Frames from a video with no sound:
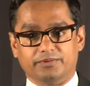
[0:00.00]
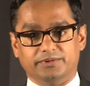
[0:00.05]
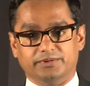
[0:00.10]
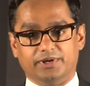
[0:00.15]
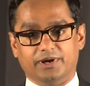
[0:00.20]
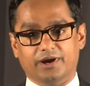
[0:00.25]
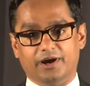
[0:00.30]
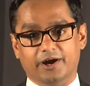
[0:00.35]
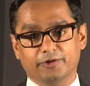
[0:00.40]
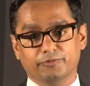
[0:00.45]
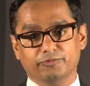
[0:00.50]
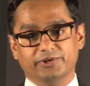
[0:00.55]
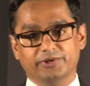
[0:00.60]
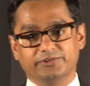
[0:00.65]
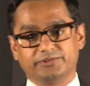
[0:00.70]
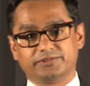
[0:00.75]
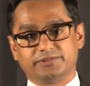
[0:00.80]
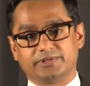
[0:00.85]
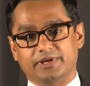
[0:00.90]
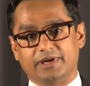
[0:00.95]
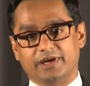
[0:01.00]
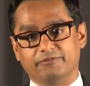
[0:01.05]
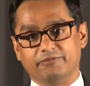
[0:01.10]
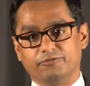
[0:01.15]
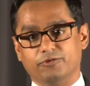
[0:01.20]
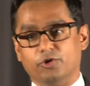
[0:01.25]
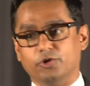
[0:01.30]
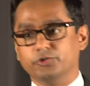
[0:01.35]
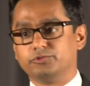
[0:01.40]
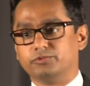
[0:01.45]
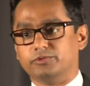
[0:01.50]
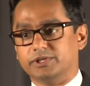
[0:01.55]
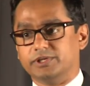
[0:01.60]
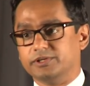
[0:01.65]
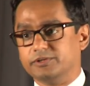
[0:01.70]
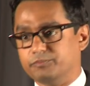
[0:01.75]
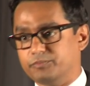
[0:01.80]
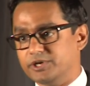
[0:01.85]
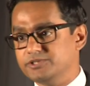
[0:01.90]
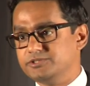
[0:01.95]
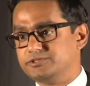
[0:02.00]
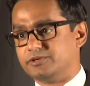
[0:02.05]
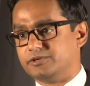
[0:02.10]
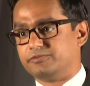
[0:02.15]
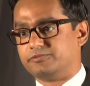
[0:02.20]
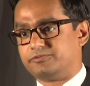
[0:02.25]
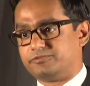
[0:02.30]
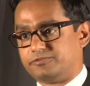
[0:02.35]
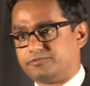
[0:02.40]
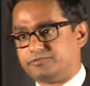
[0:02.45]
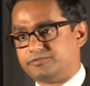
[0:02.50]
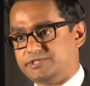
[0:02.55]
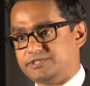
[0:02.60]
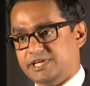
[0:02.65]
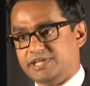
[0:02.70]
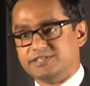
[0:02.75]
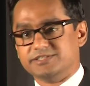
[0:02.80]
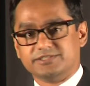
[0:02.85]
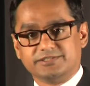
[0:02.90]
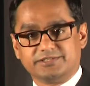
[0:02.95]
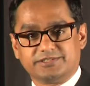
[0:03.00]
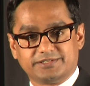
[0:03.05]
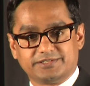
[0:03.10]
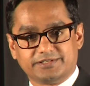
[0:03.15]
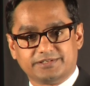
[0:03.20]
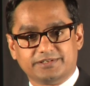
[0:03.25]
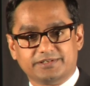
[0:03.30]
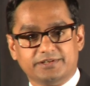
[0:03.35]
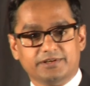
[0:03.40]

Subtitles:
the hardwares have gone through another bunch of changes.